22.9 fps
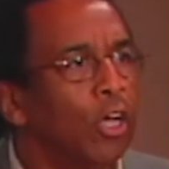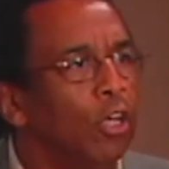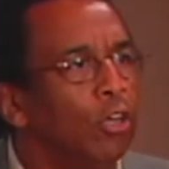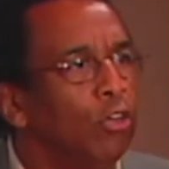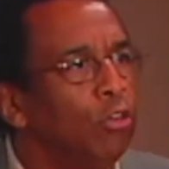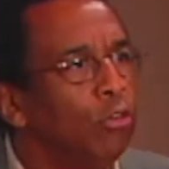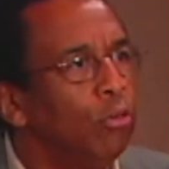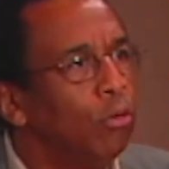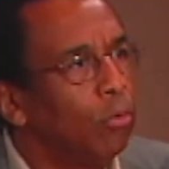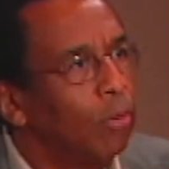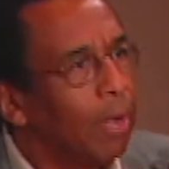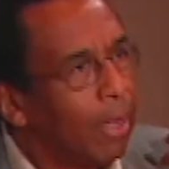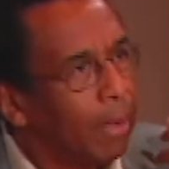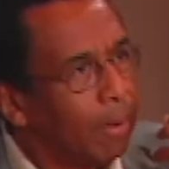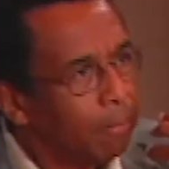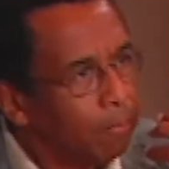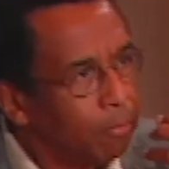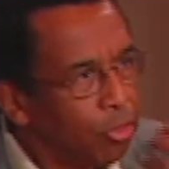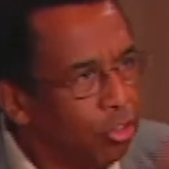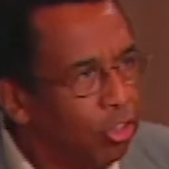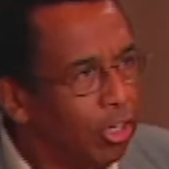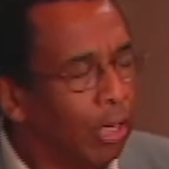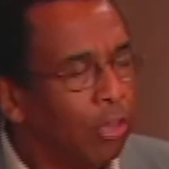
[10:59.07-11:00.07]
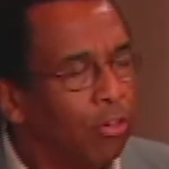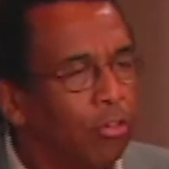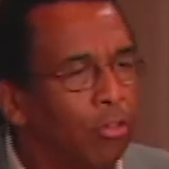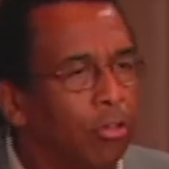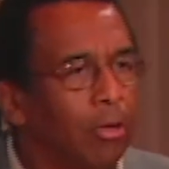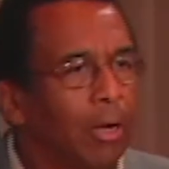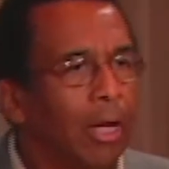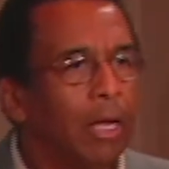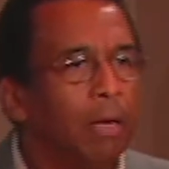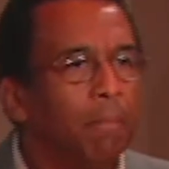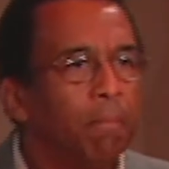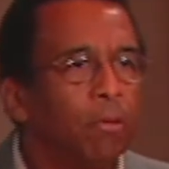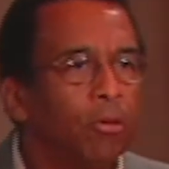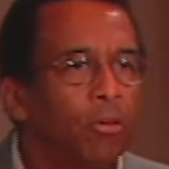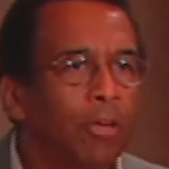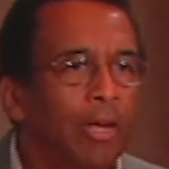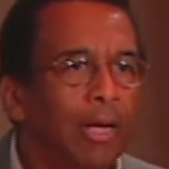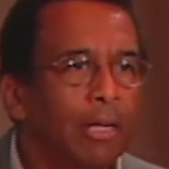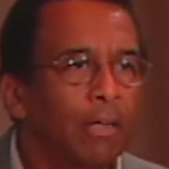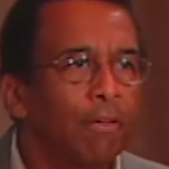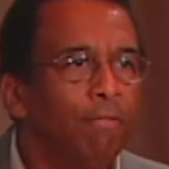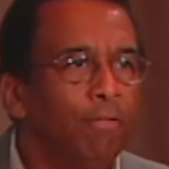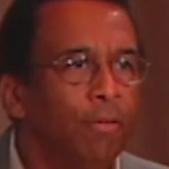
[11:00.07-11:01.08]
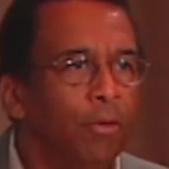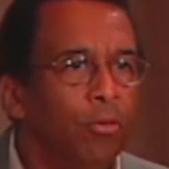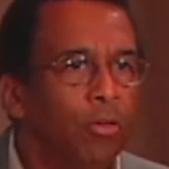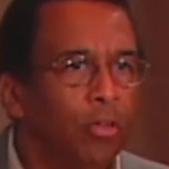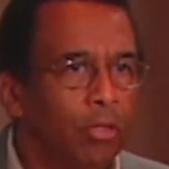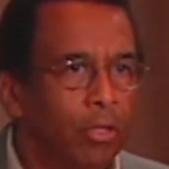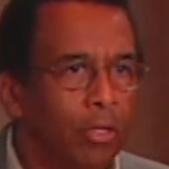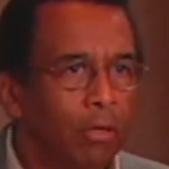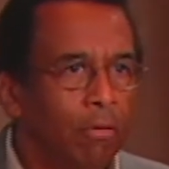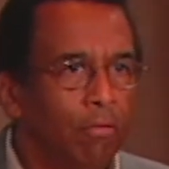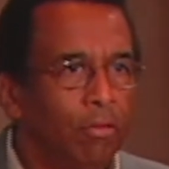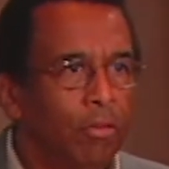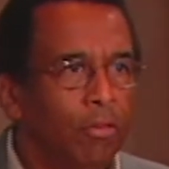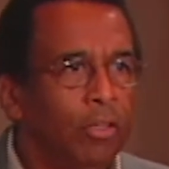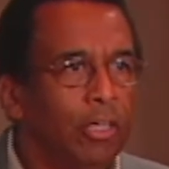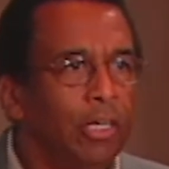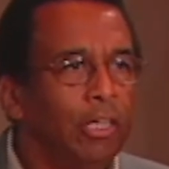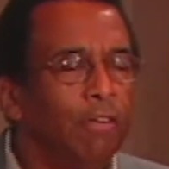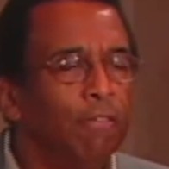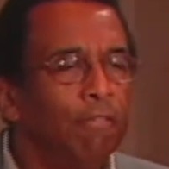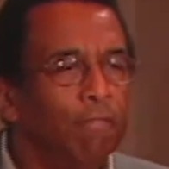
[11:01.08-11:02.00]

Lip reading: to shelter and protect fugitives. These